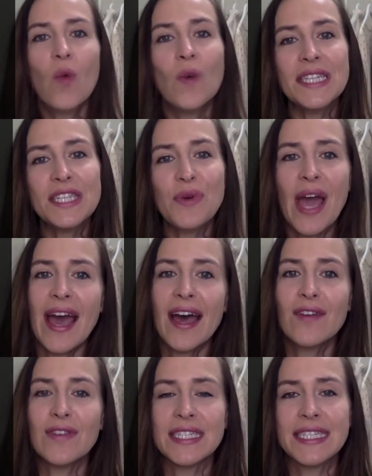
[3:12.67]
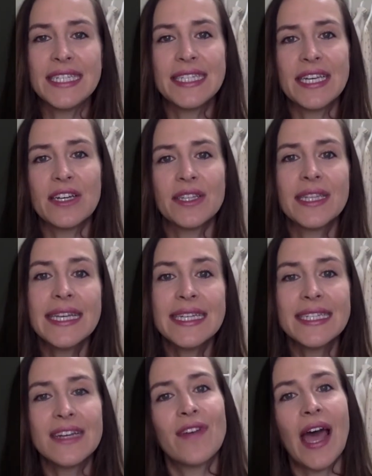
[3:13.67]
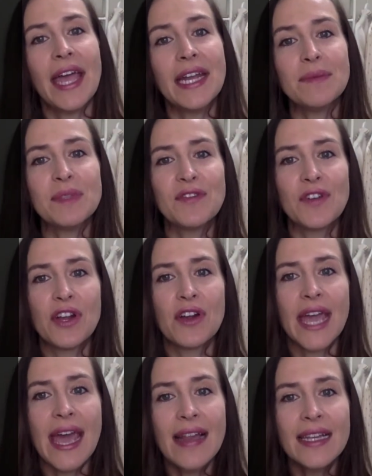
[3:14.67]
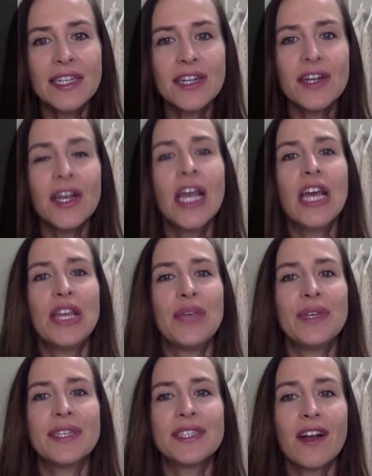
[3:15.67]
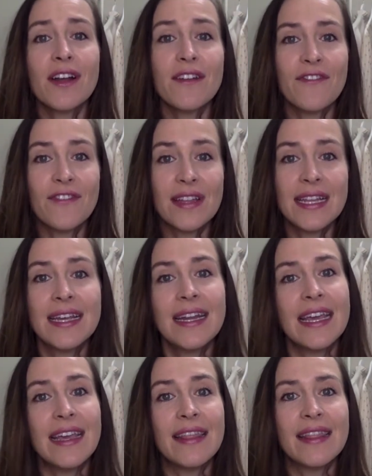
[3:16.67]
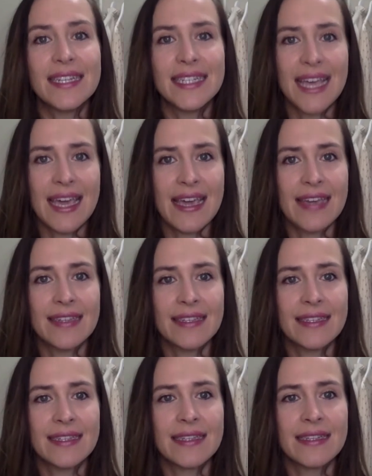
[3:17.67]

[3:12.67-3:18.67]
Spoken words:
Once you have a detailed list of items for your calendar, you can start filling in the days.